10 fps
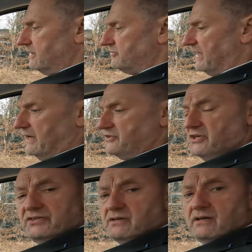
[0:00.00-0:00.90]

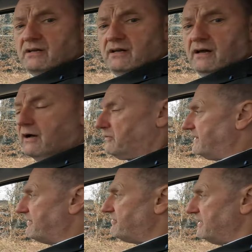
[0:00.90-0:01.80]
challenges are with
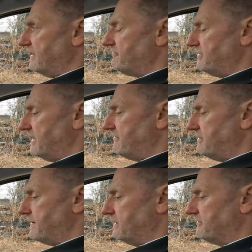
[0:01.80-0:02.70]
every every
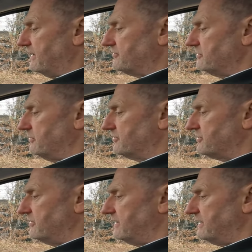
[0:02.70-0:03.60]
every manufacturer, but
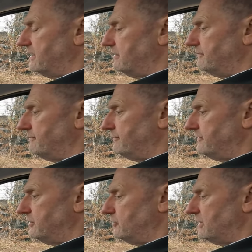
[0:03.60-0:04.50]
certainly um, you
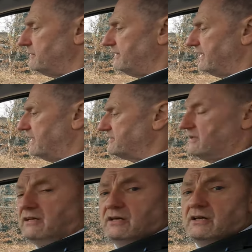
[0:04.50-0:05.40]
know working with the guys to are
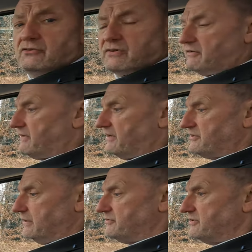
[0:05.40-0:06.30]
trying to find
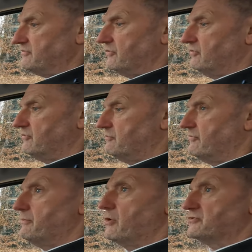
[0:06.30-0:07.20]
solutions for, for,
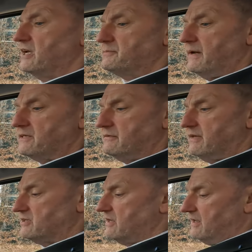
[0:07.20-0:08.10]
for most aspects of
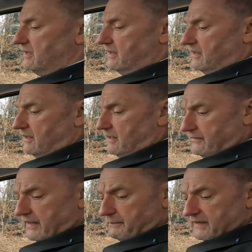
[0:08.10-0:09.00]
this.
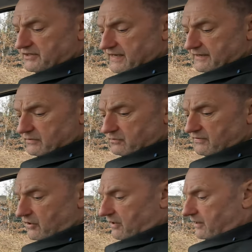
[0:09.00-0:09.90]
That being said,
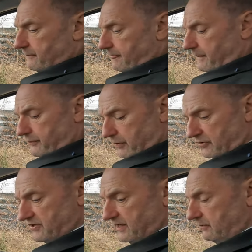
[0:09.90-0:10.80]
we've got a, a
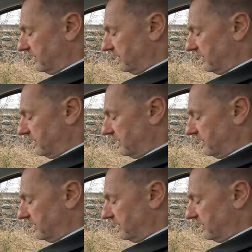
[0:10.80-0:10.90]
product here